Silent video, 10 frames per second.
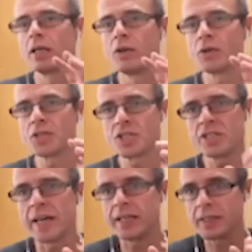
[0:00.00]
a long
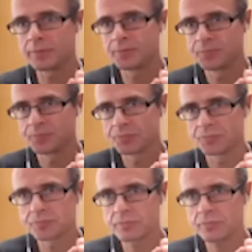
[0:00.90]
snake,
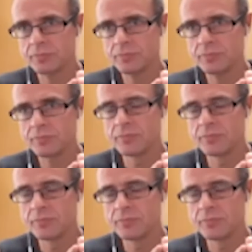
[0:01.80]
mm-hmm.